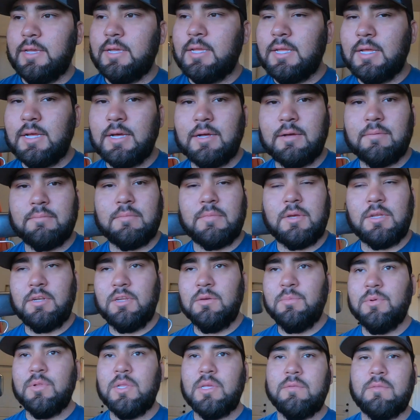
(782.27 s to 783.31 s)
I do
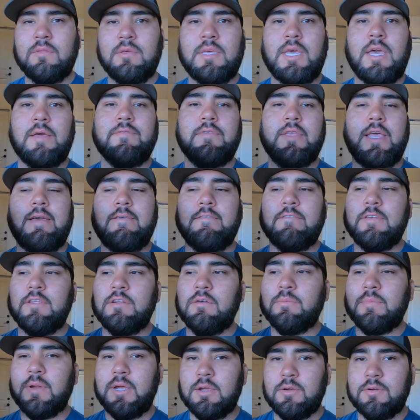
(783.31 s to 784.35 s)
believe that you have to have, you know,
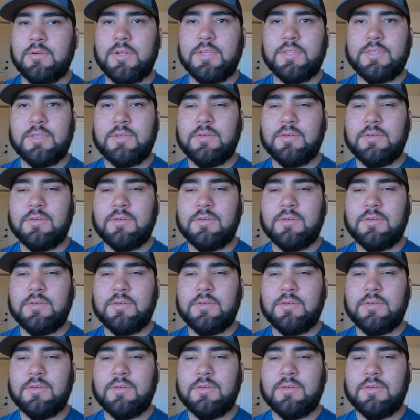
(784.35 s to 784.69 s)
priorities in